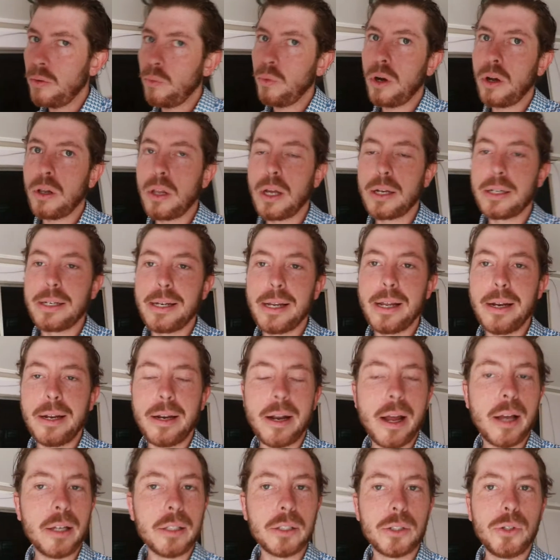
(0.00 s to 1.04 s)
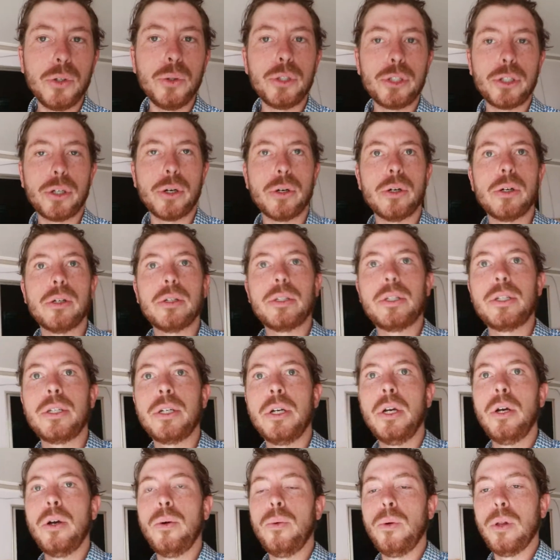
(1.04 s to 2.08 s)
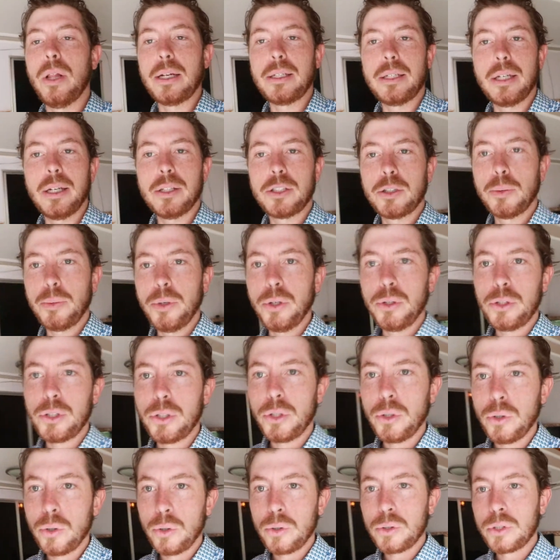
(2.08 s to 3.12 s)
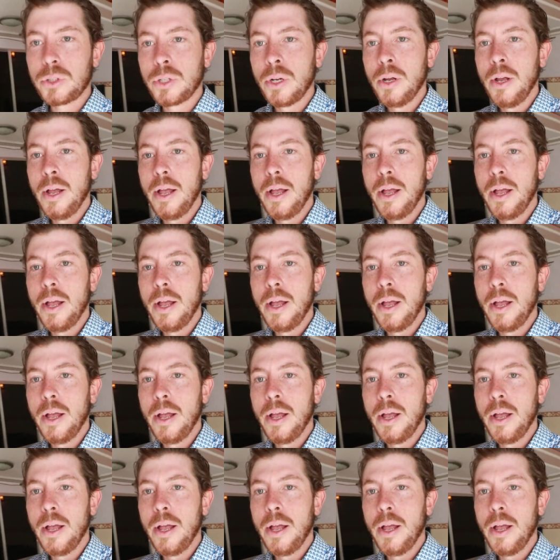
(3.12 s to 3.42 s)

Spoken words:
We all like to get a nice new shirt. We like to get some new shoes.